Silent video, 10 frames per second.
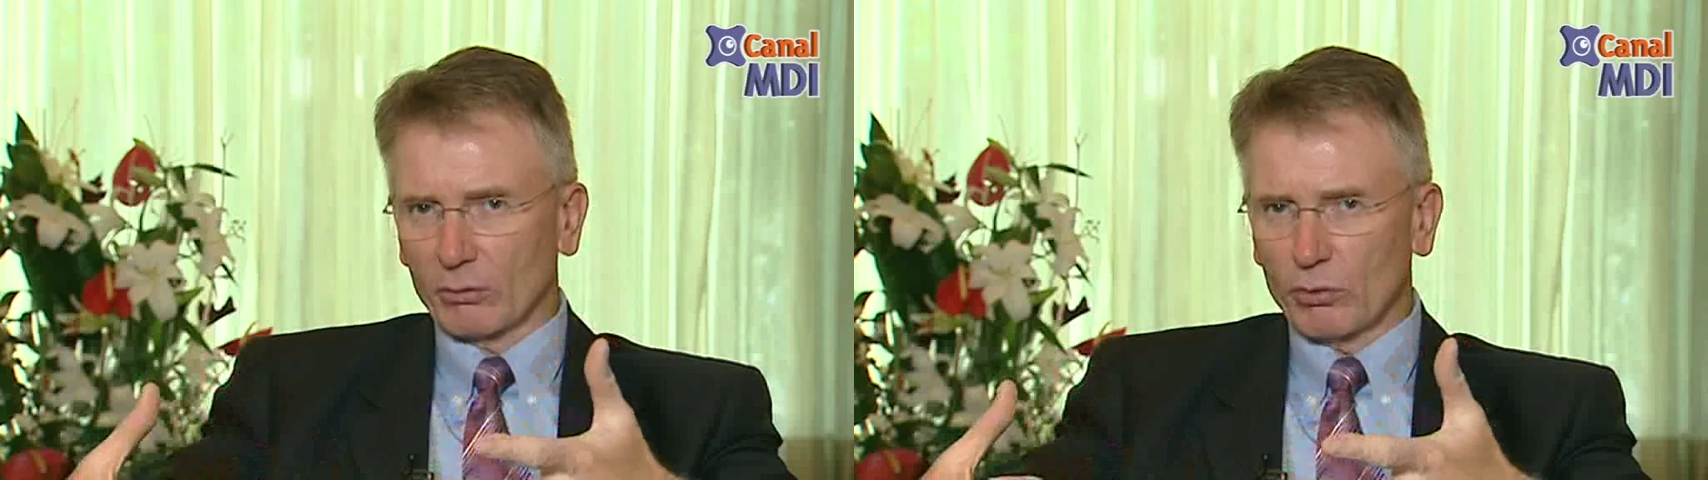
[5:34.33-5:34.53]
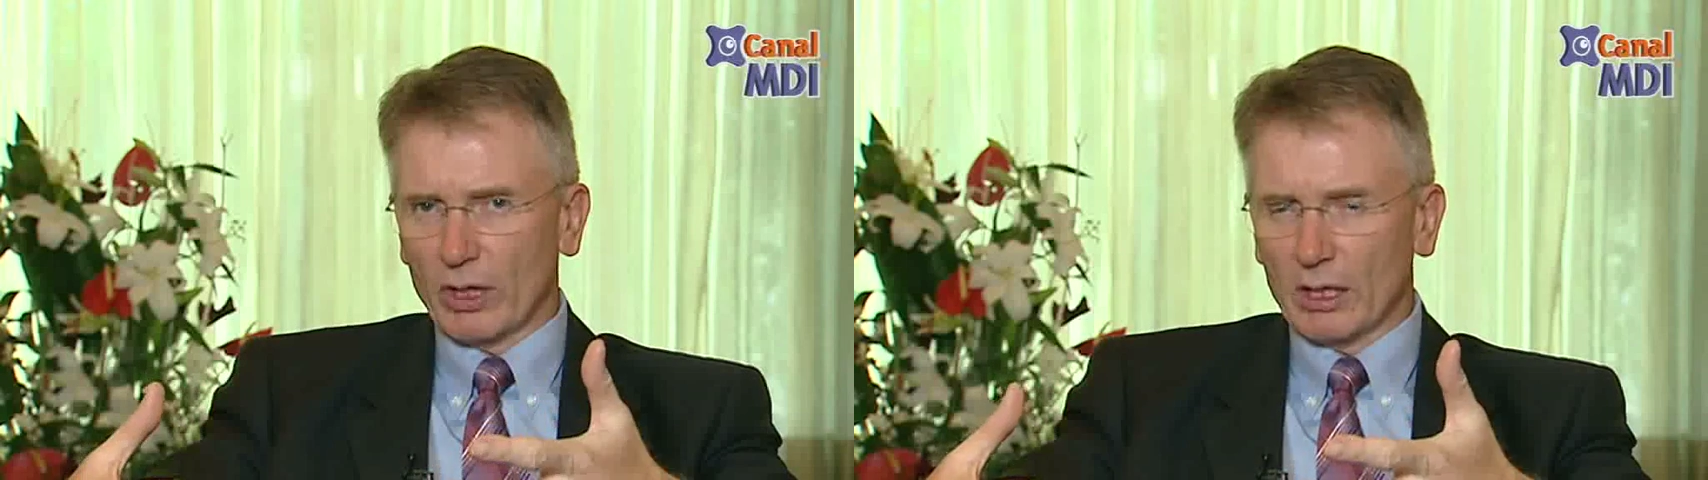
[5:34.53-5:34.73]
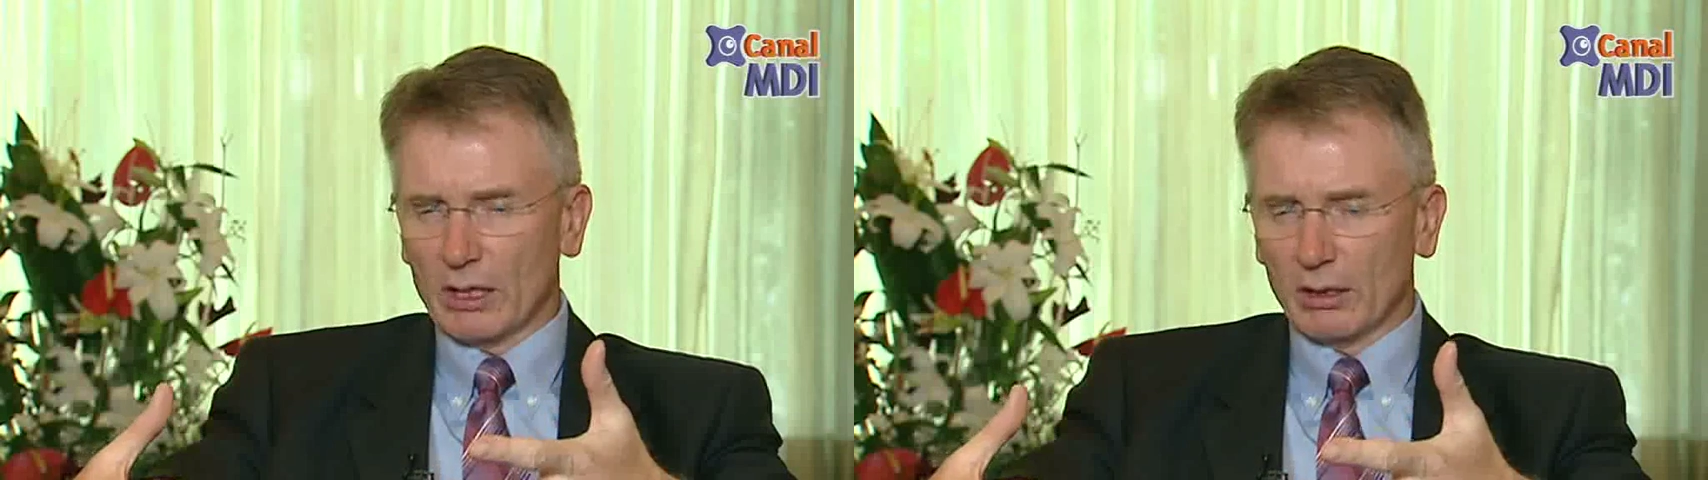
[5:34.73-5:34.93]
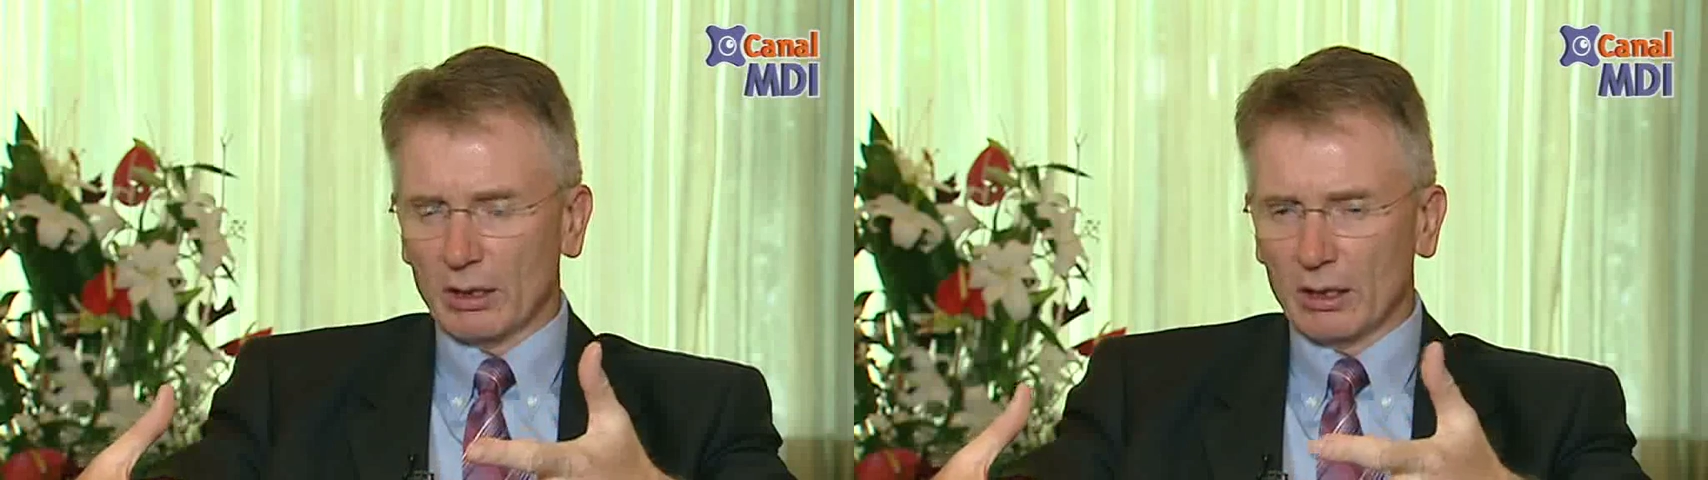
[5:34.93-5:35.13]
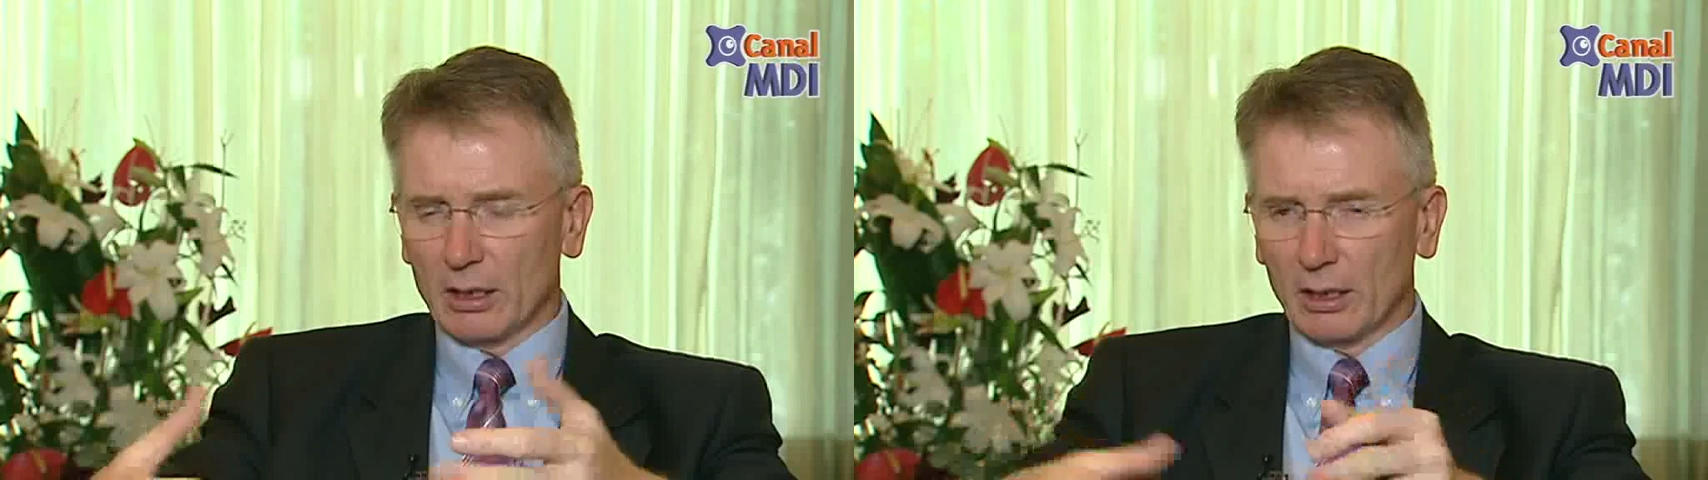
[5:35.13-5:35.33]
really
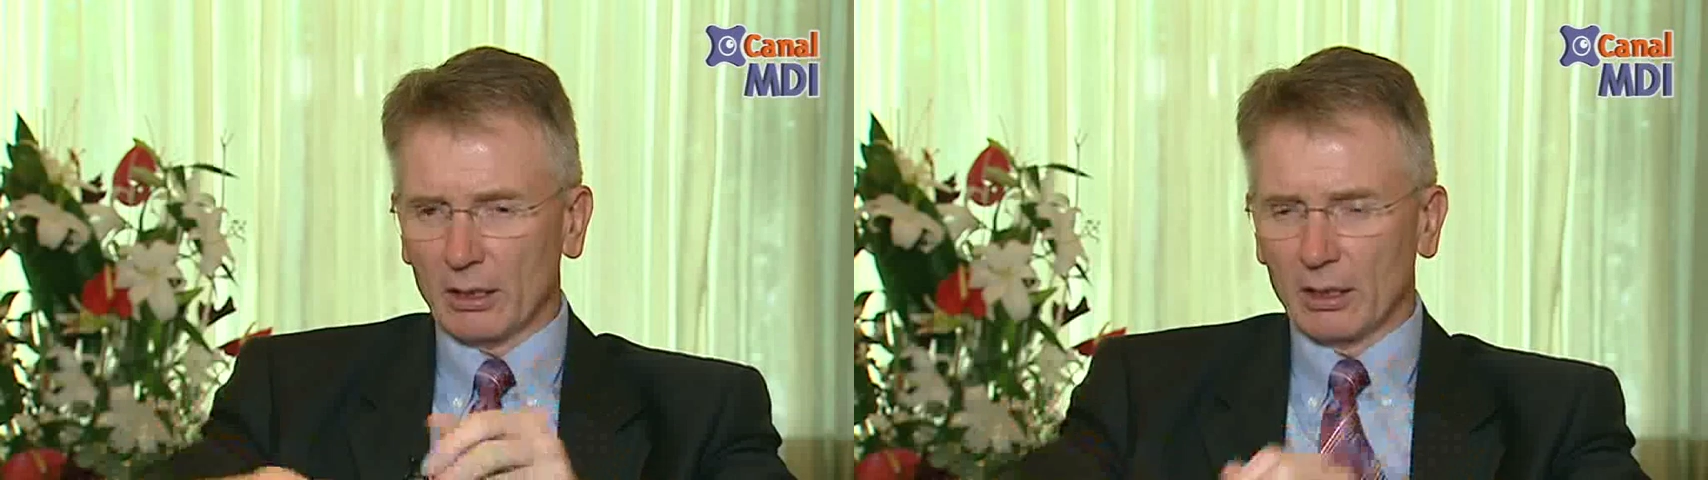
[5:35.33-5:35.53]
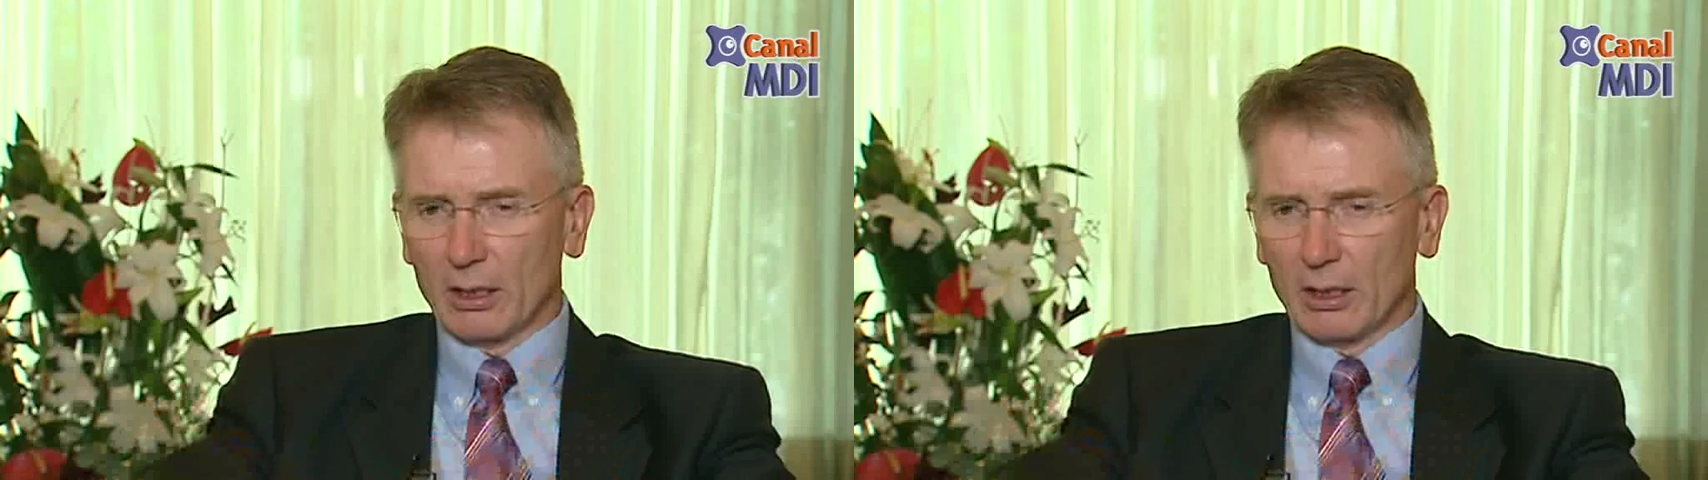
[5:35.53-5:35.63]
the